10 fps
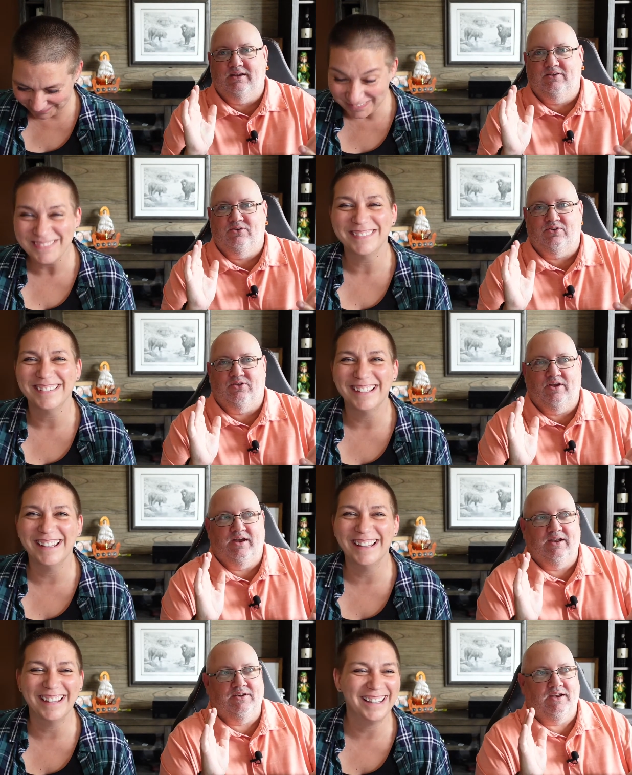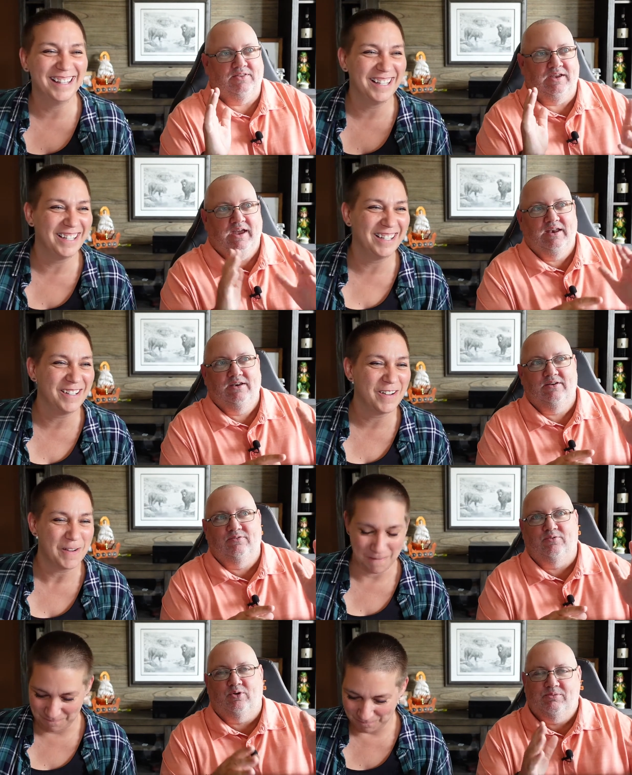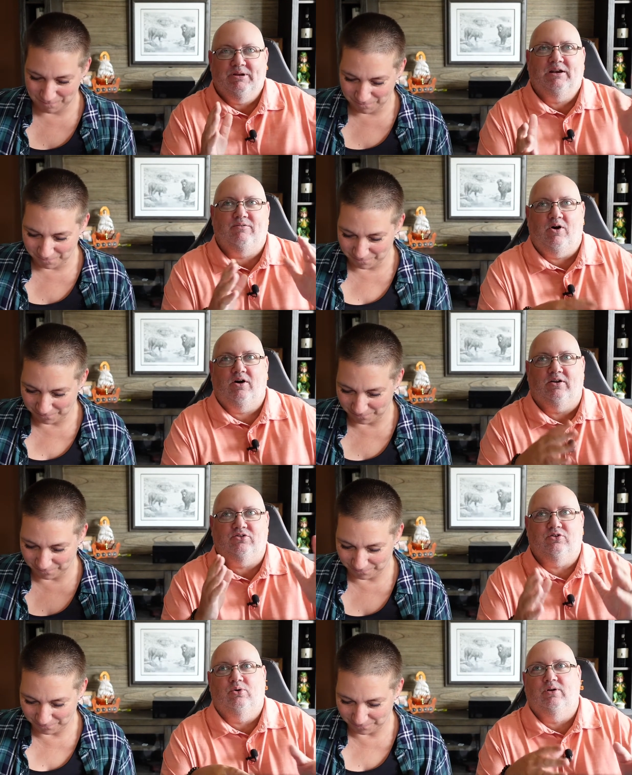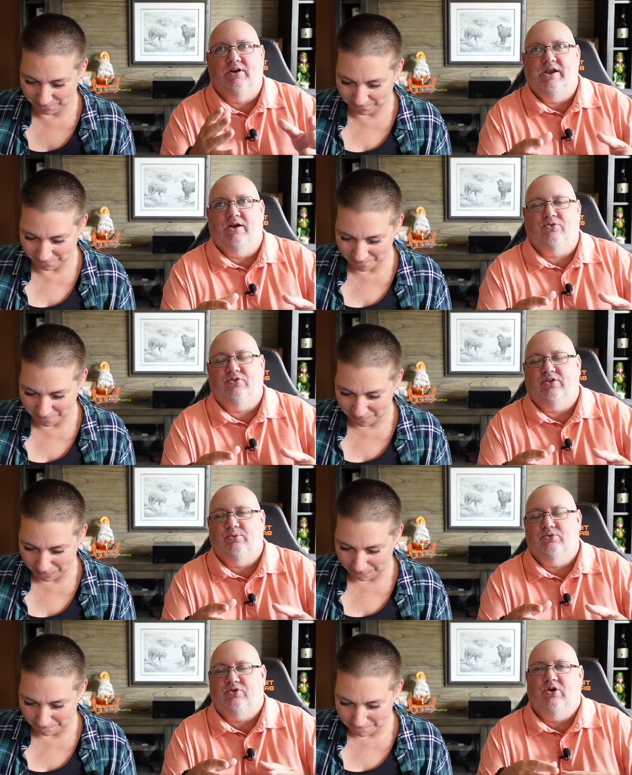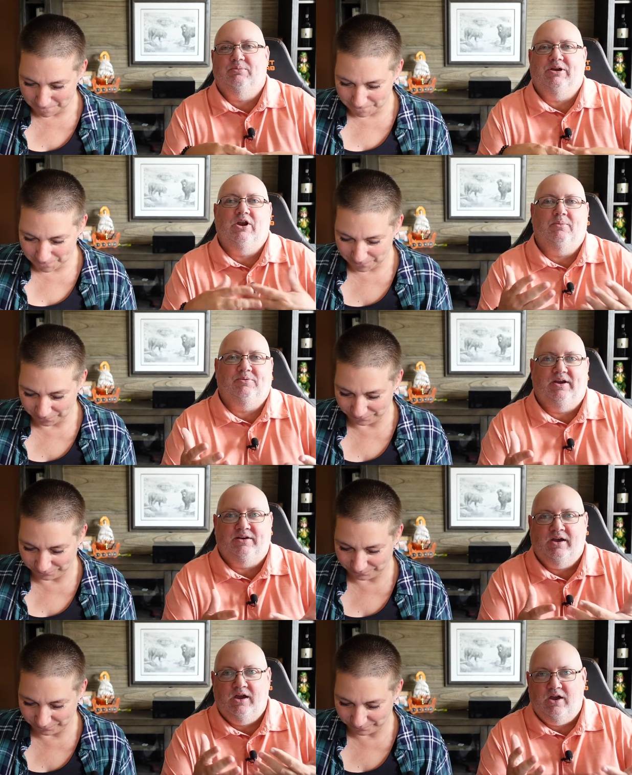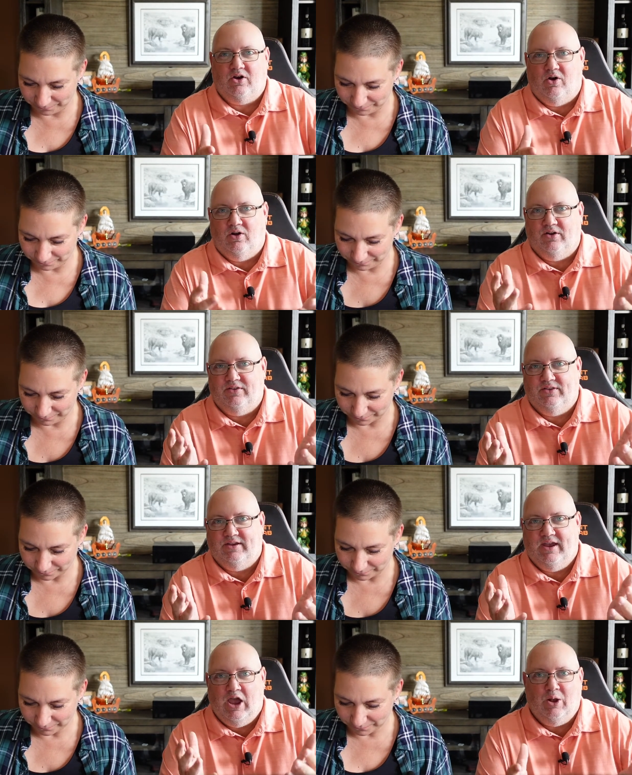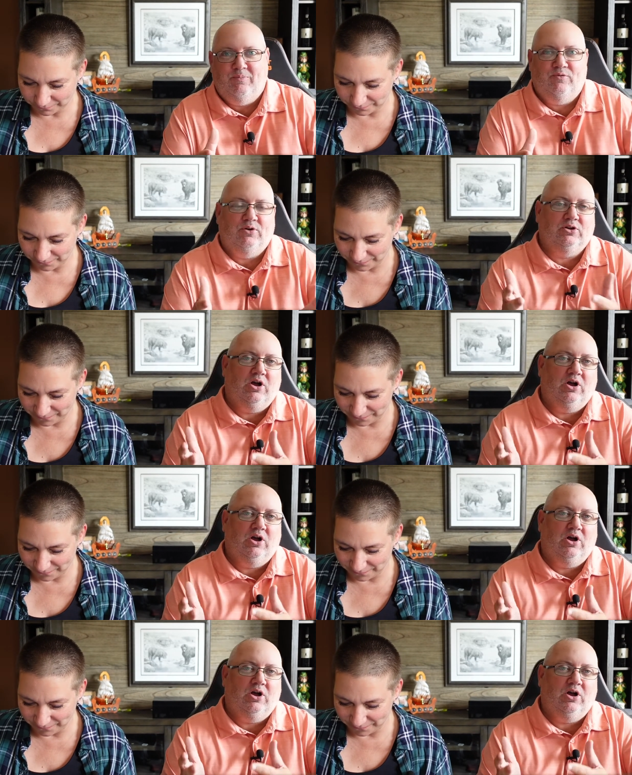Speaker 1: is that at the end of or the middle of August, Google announced that there was going to be an update called the Helpful